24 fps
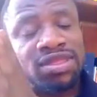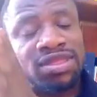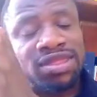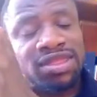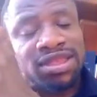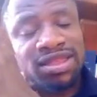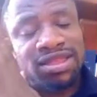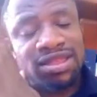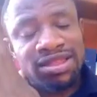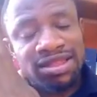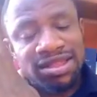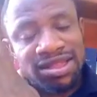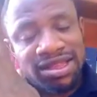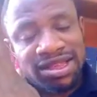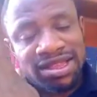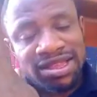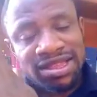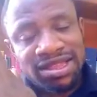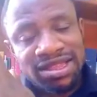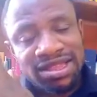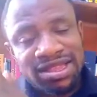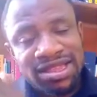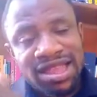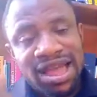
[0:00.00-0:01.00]
the
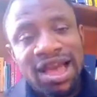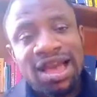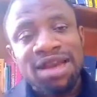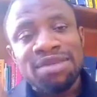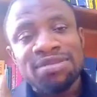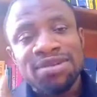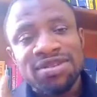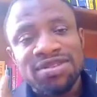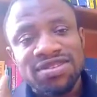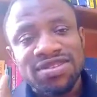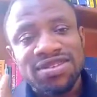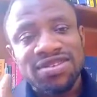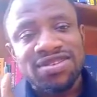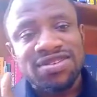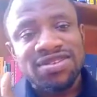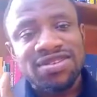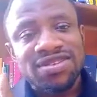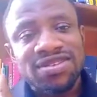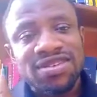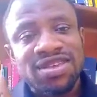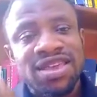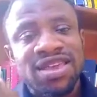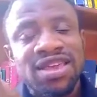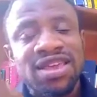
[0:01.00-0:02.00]
diabetes.